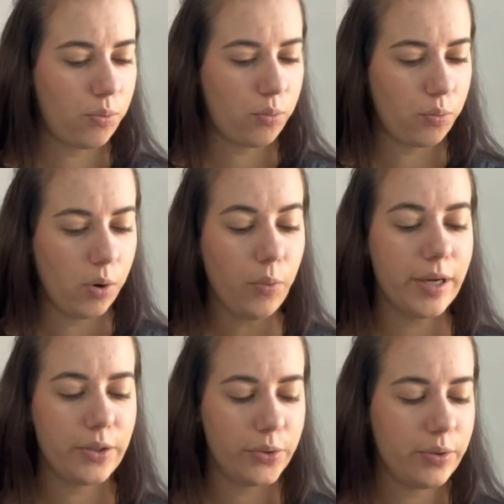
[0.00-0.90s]
What
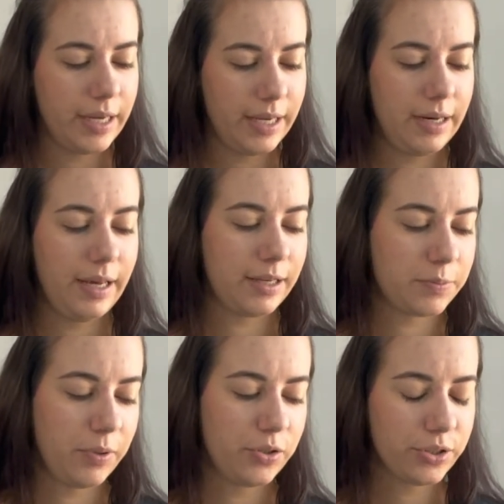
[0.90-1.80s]
we do in
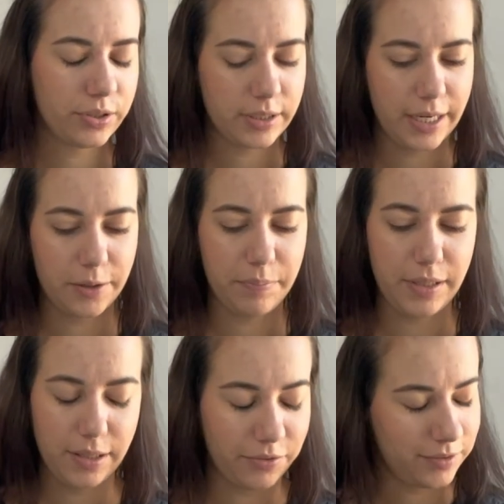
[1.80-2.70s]
exposure
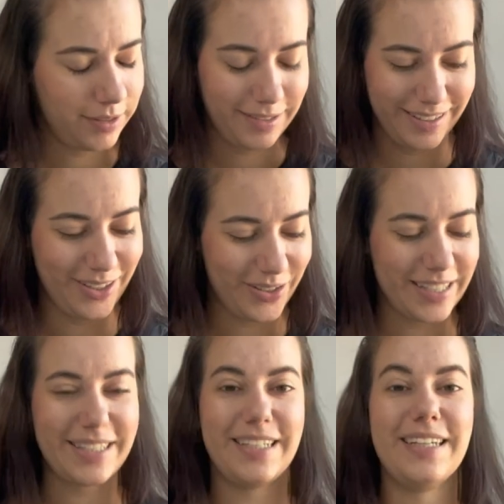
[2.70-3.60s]
therapy, you
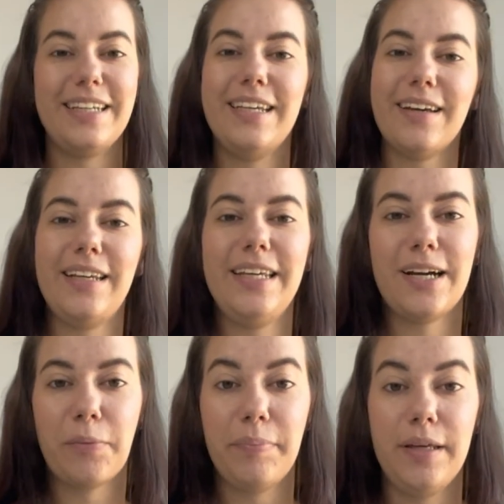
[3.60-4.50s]
can see it here in
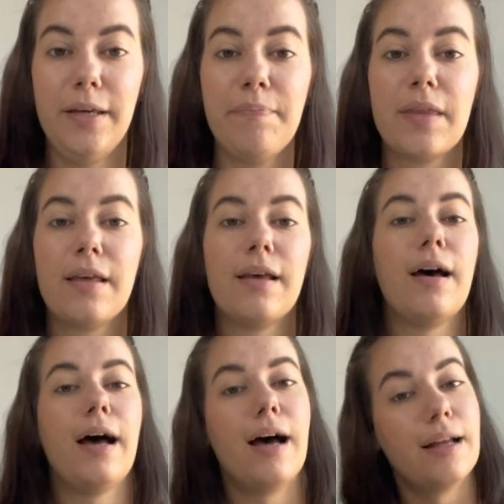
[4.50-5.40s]
ERP,
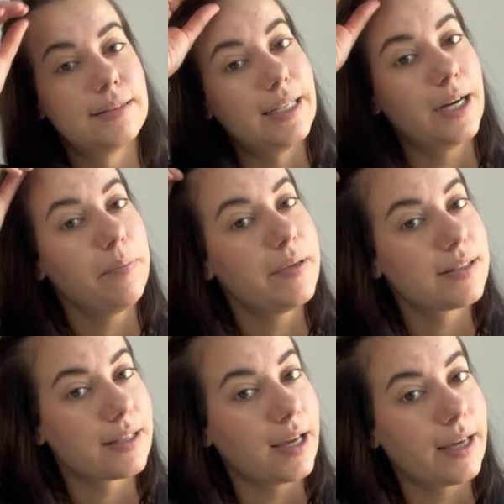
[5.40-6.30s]

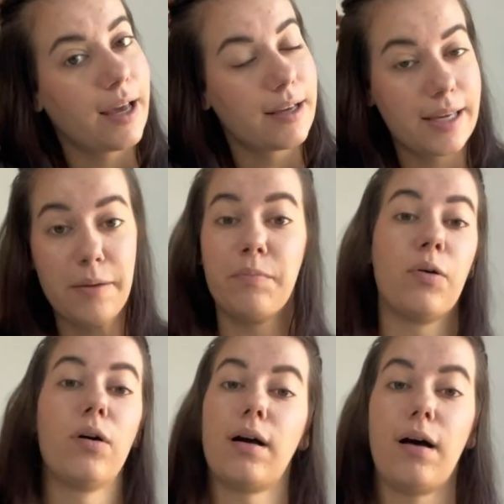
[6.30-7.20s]
therapists
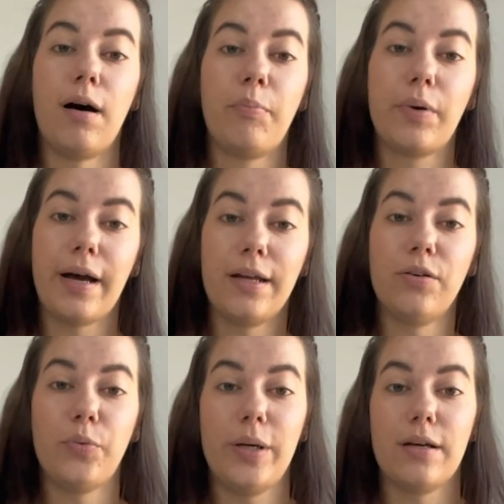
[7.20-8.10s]
came up kind
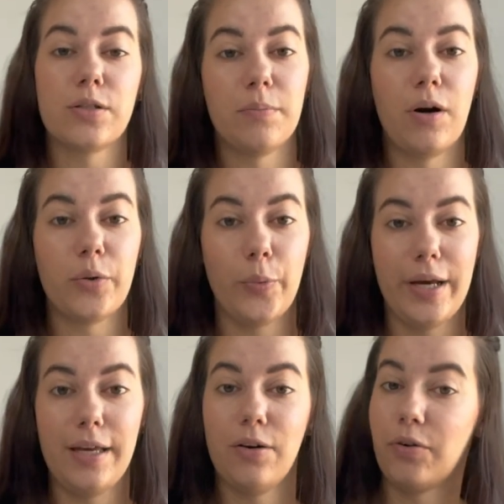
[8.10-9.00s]
of with a smart
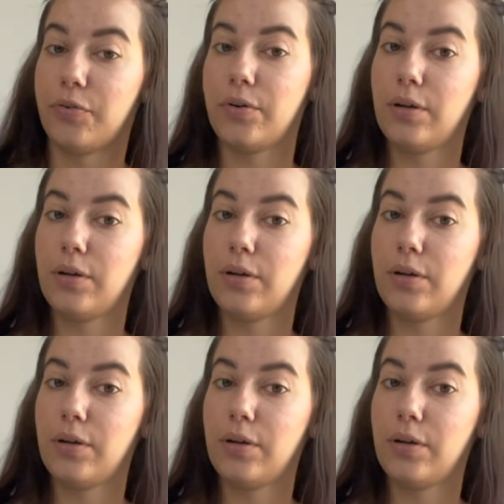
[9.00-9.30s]
way of